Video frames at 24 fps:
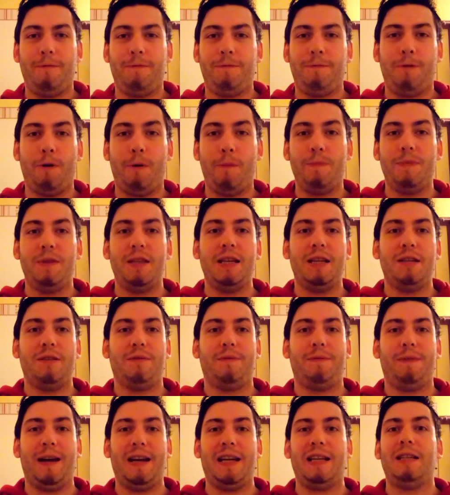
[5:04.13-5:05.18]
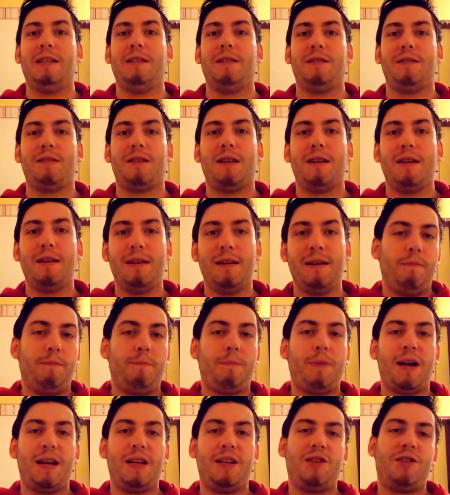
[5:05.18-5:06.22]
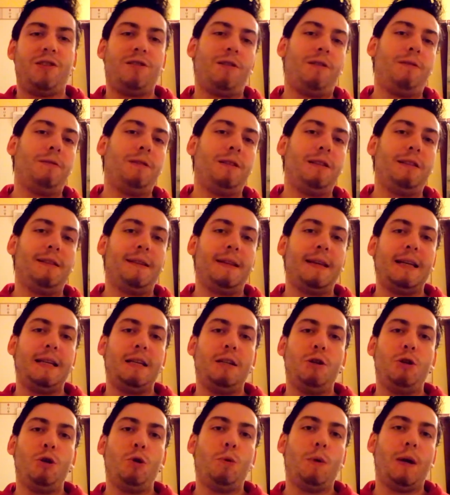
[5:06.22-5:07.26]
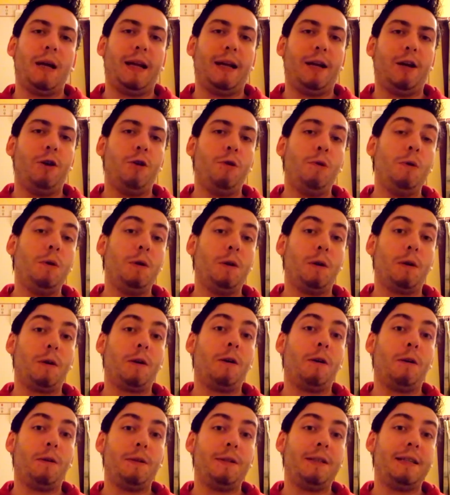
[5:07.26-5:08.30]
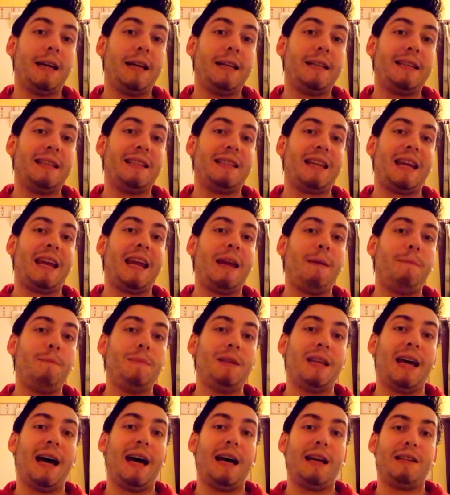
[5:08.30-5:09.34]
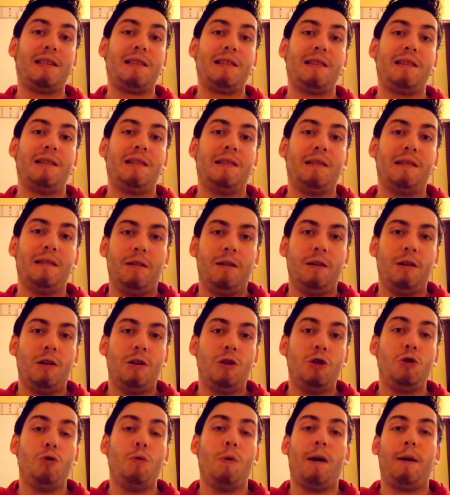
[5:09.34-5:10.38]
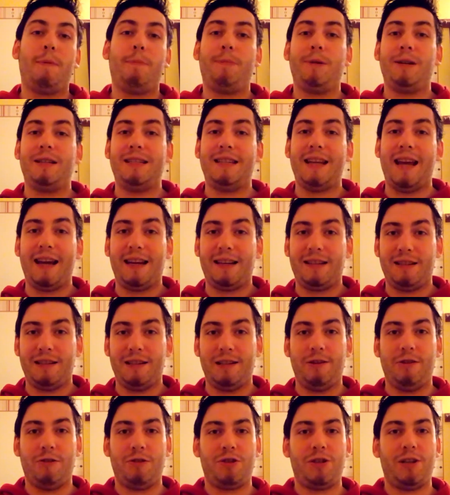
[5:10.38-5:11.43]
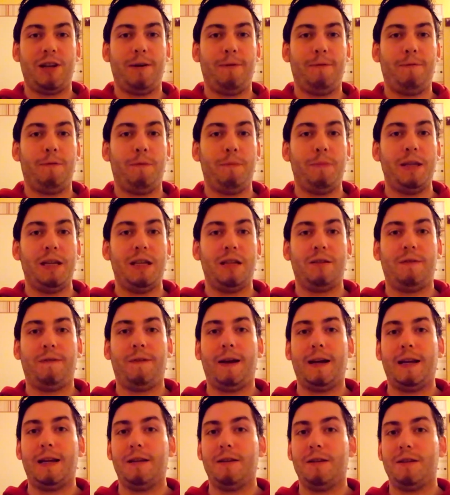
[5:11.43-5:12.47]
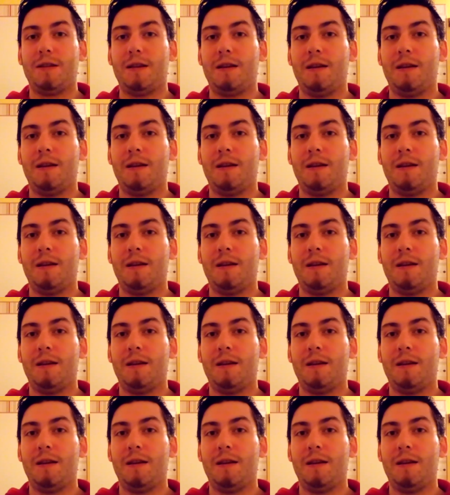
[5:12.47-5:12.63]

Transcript: from these fines. By solidly knowing who your content is aimed at, you are protecting yourself from these fines.